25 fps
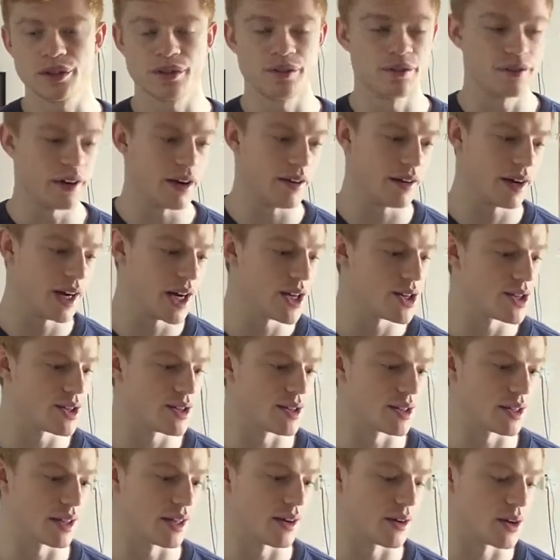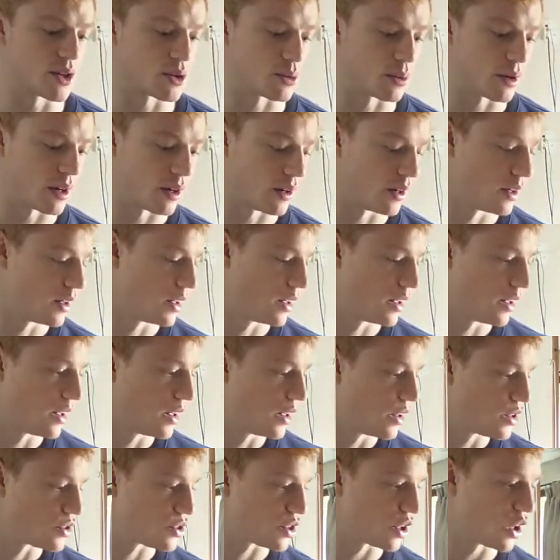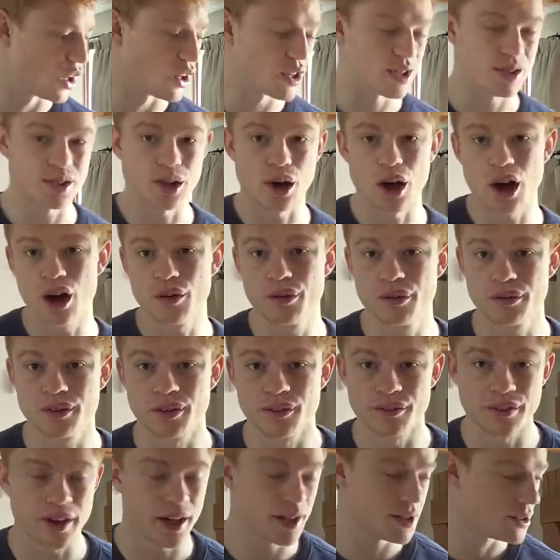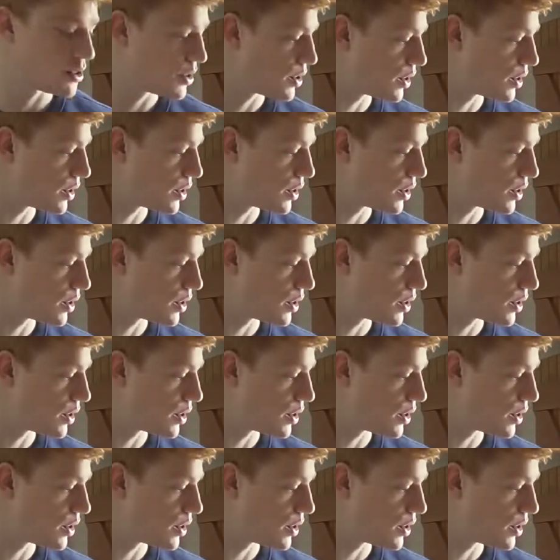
different variations in there as well. So I'll start off with the veg.